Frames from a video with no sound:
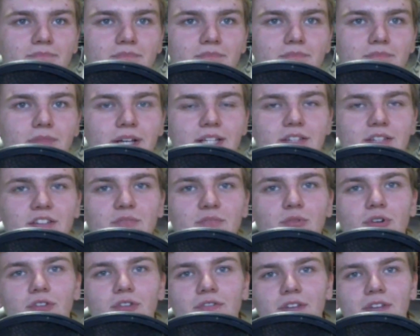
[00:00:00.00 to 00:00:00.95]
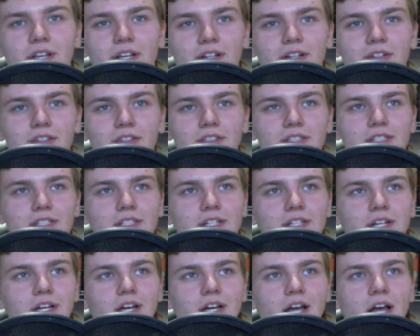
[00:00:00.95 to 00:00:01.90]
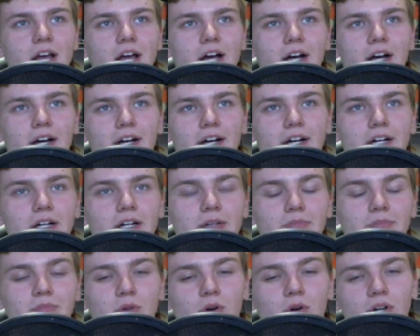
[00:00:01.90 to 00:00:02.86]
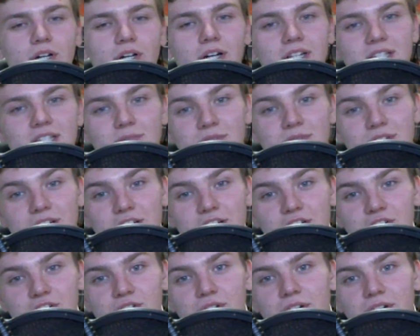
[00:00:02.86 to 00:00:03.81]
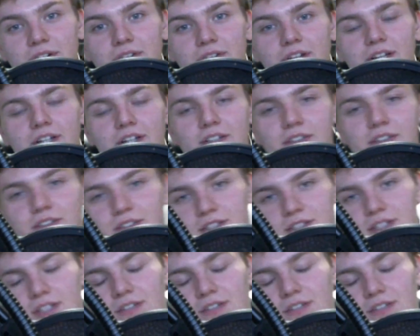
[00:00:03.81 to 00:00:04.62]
Basically, more vehicles, more customization to your vehicles.